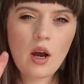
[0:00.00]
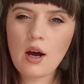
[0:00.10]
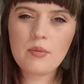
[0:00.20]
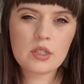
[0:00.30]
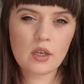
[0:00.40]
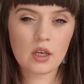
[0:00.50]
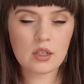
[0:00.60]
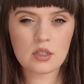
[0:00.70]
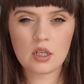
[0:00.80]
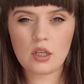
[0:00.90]
I'm just going to
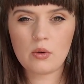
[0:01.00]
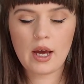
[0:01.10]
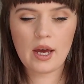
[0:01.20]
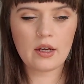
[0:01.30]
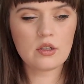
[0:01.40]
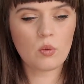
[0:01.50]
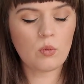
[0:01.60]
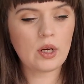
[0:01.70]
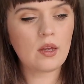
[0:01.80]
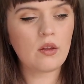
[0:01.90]
continue ahead
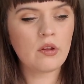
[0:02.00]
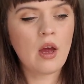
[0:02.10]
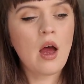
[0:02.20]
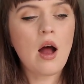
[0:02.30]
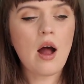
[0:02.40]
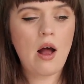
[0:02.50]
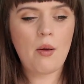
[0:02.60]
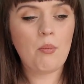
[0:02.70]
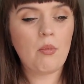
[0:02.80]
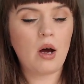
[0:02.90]
with
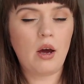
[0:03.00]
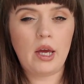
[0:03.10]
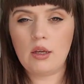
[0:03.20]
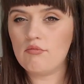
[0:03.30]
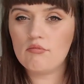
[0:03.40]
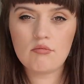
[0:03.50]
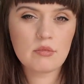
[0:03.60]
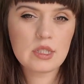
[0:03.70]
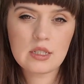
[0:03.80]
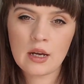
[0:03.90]
my
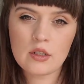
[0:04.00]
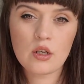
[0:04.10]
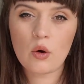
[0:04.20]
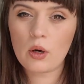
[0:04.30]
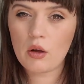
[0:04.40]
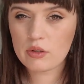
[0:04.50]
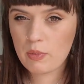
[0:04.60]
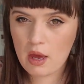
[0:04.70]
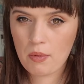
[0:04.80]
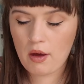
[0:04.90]
standard Goldilocks
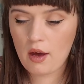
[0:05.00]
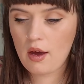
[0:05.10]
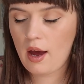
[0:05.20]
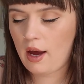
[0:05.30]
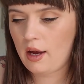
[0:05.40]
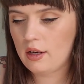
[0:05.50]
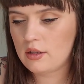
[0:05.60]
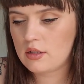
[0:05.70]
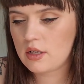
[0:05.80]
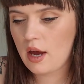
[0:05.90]
paper
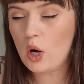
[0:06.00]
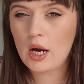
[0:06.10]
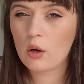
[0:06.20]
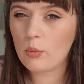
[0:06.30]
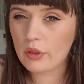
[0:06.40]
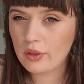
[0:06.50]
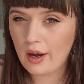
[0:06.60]
and crack on with